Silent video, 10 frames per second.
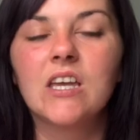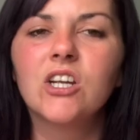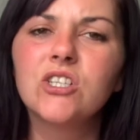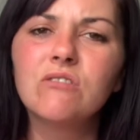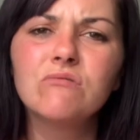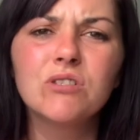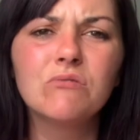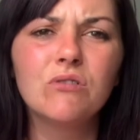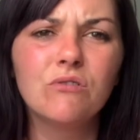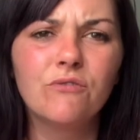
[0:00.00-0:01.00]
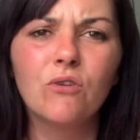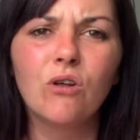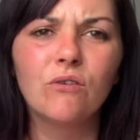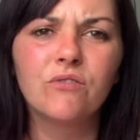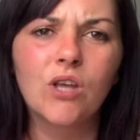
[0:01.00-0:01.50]
and I don't do an awful
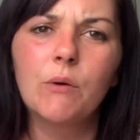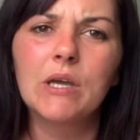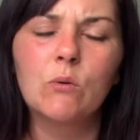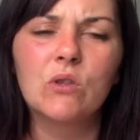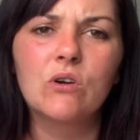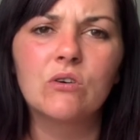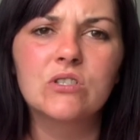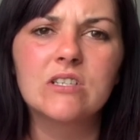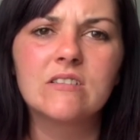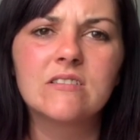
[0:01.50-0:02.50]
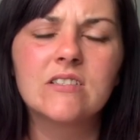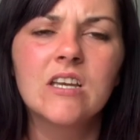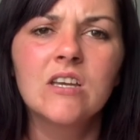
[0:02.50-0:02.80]
lot of sewing with cottons,